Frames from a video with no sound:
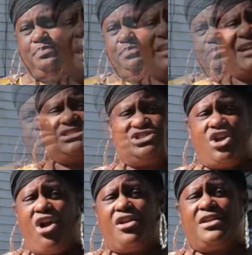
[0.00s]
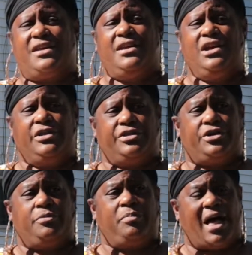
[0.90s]
And I started
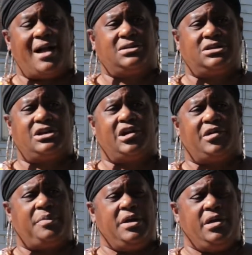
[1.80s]
the block club